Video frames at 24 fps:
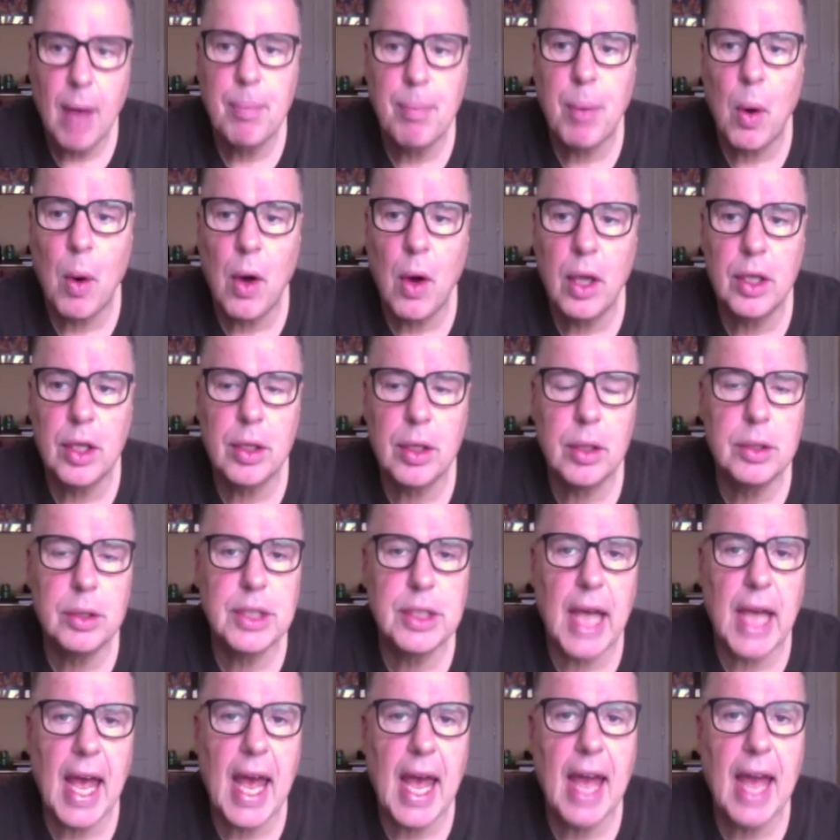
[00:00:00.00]

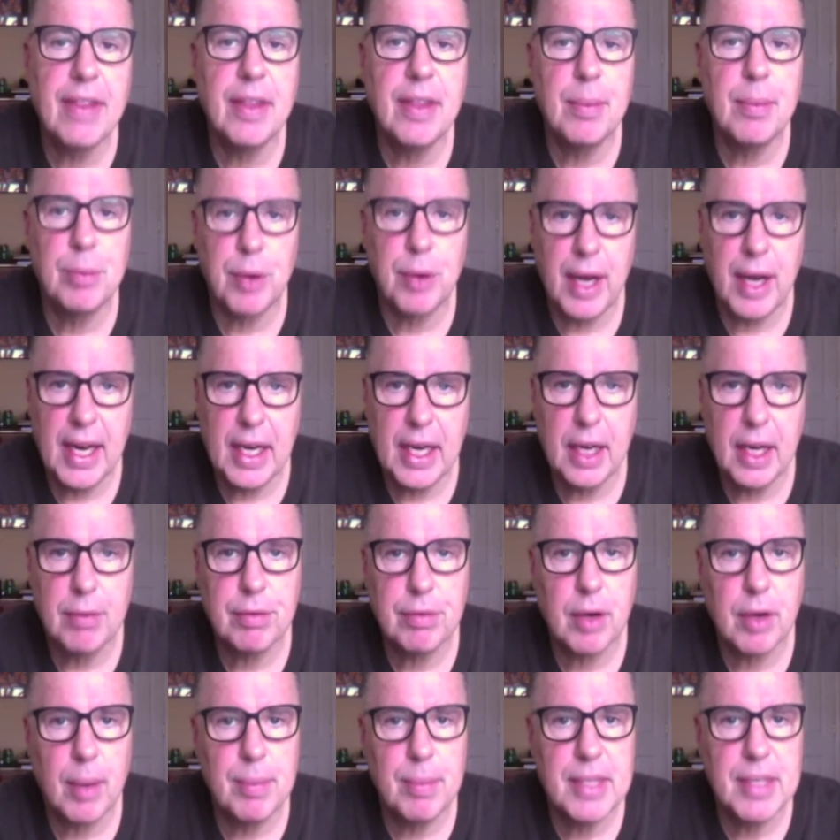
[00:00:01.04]
Ballers and The Brink,
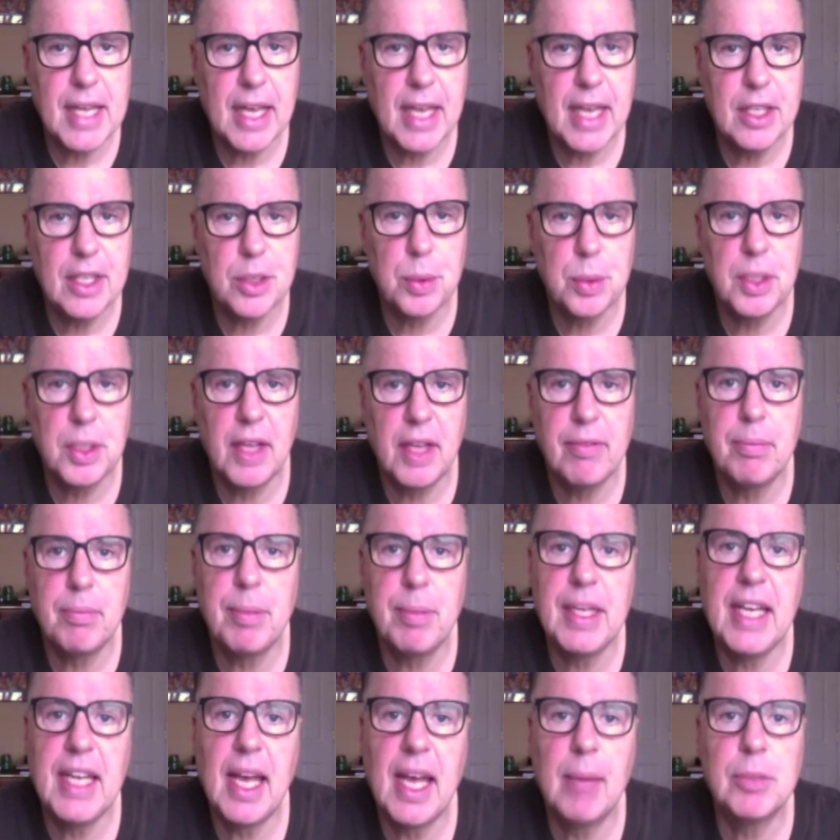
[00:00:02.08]
from 10 to 11
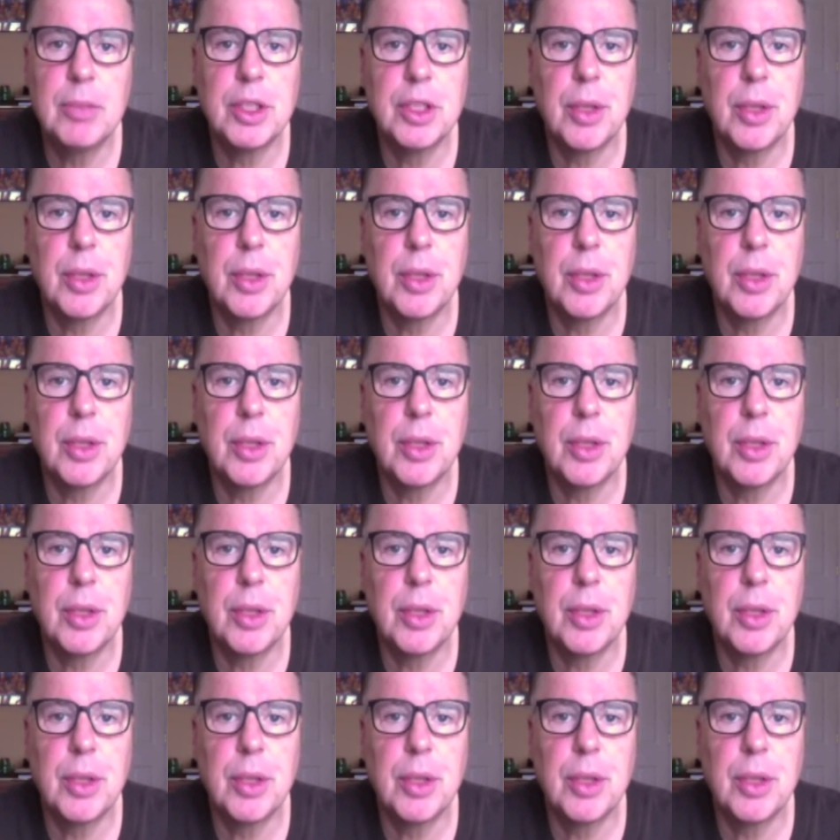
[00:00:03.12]
p.m.